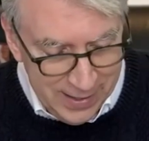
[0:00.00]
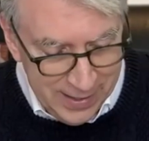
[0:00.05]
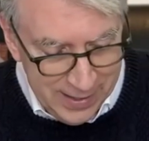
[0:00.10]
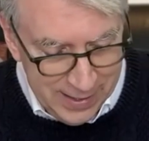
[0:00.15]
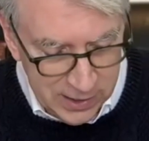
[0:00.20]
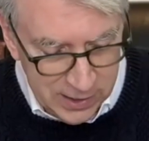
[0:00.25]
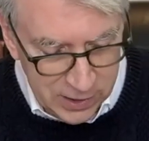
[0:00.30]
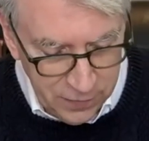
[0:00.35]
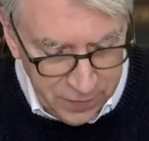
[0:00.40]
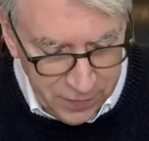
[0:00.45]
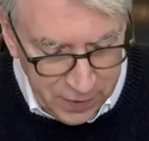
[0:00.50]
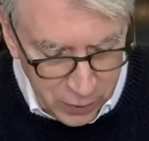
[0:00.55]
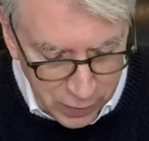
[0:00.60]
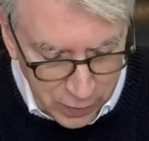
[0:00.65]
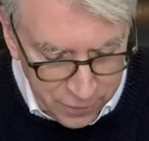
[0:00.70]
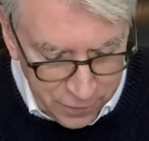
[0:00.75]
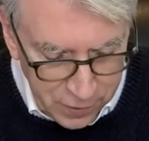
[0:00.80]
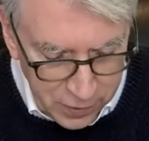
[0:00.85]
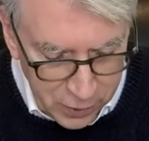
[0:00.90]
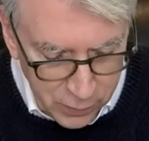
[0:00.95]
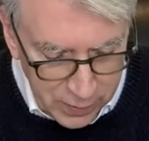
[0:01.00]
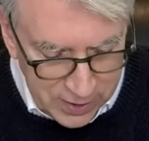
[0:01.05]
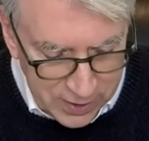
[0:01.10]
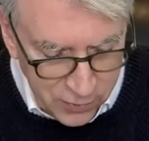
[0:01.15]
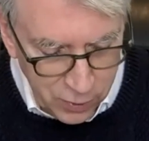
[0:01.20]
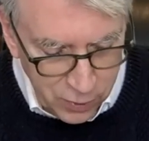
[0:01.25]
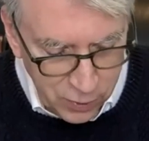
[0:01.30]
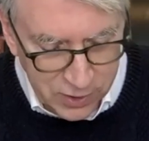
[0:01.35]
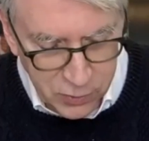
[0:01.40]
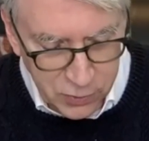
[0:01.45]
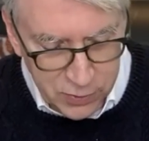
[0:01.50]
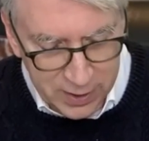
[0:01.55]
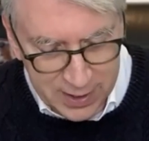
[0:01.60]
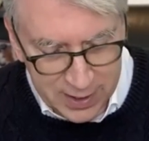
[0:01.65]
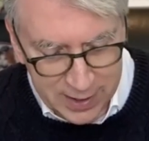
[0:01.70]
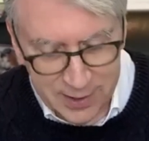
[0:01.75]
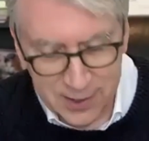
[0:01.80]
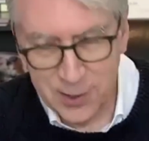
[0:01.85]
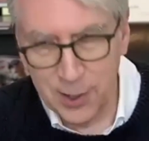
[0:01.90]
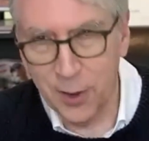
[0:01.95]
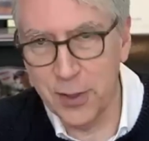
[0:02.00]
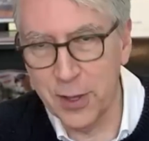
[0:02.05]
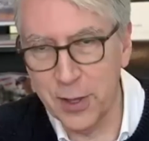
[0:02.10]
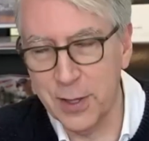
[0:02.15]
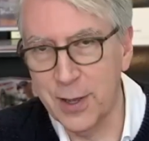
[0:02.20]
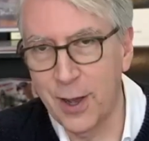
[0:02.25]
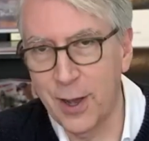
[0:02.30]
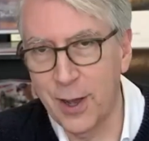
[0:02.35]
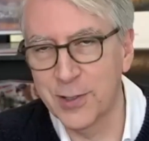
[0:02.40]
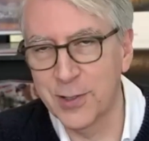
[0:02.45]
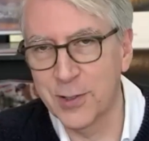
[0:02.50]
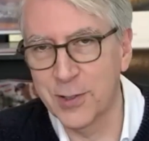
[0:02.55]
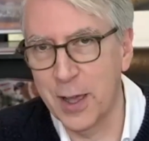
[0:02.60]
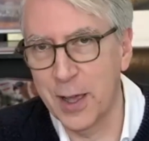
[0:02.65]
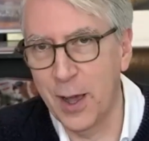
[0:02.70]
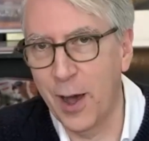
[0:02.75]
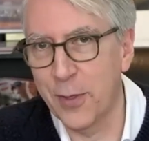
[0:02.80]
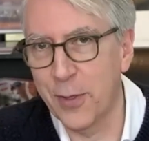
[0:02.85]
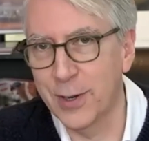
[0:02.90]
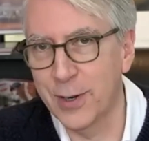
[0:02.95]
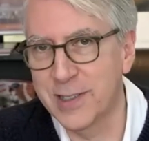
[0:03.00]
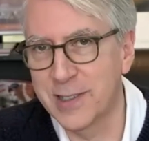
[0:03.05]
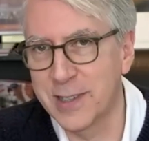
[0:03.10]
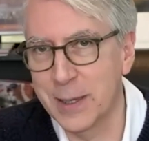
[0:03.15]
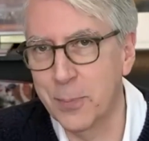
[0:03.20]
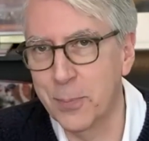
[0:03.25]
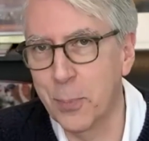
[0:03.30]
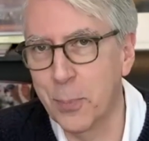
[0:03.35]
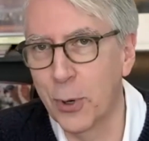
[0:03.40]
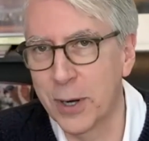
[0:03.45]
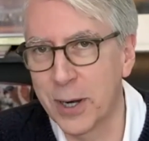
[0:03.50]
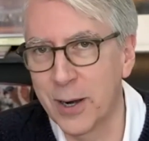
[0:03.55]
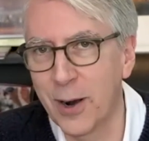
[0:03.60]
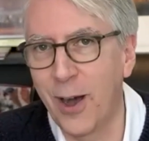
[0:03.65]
He's the founder of Fundraise for Australia, and he's also the author, as he put it,